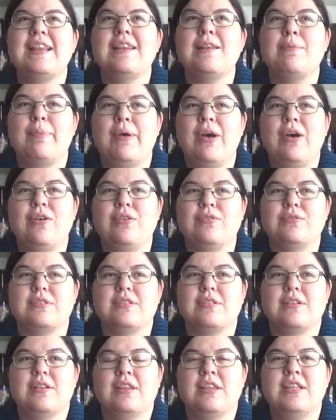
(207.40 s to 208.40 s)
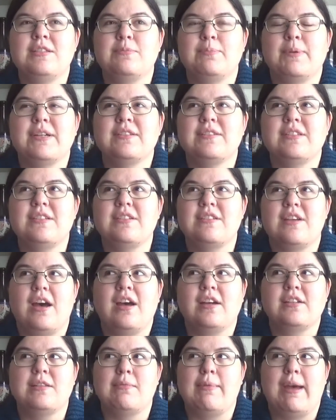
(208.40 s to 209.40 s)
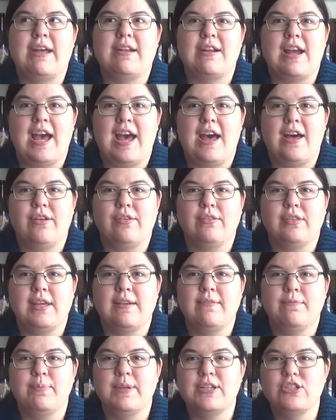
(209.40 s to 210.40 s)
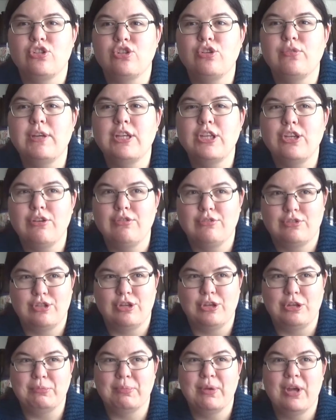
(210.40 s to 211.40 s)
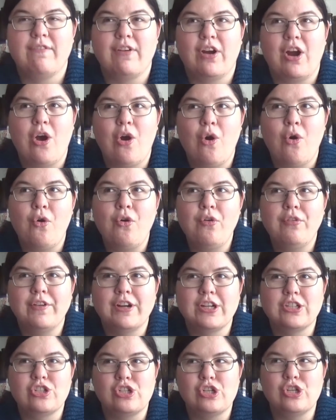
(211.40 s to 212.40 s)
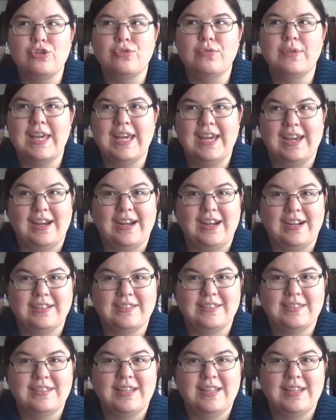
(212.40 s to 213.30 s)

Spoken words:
the post, this person talks about how they've been doing YouTube for over 2 years.